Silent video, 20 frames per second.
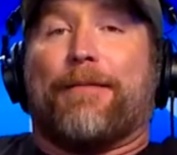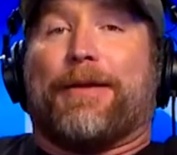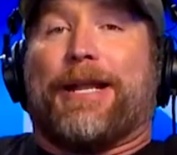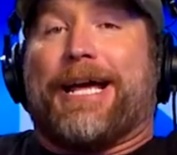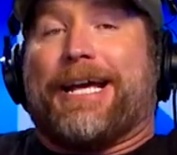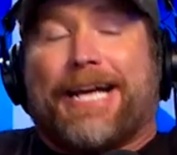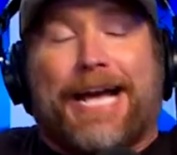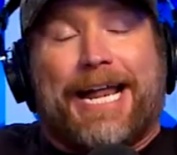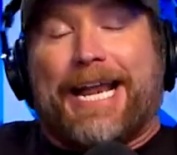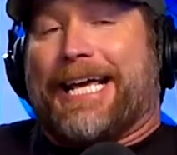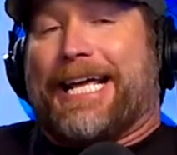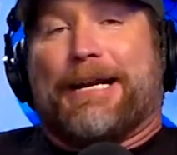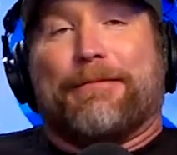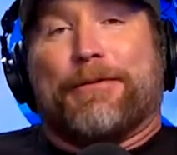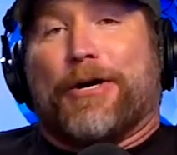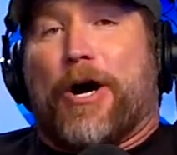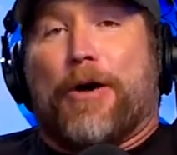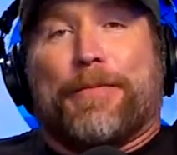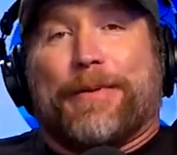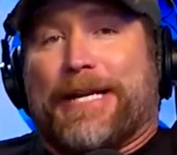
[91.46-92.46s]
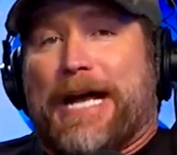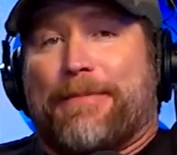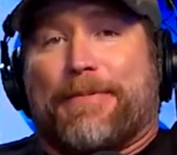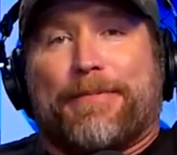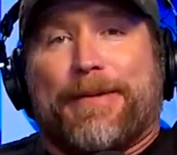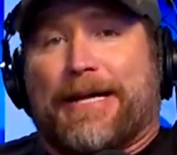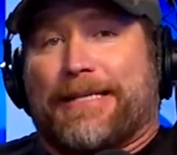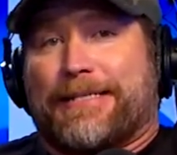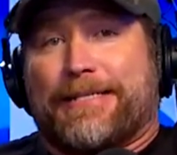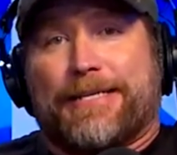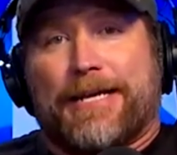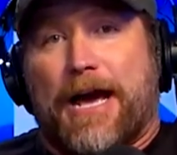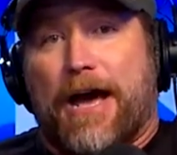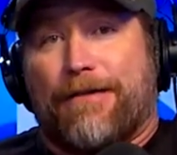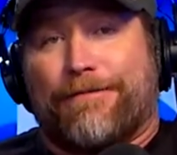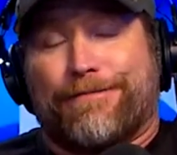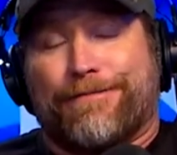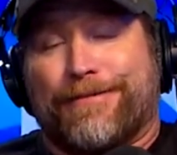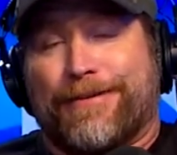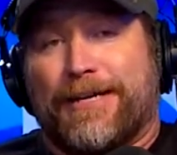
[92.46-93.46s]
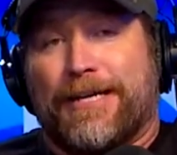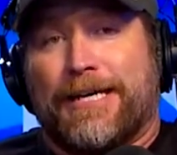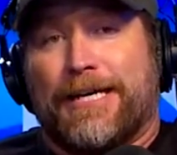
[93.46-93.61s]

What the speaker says: I'm like, I get them to open up about stuff.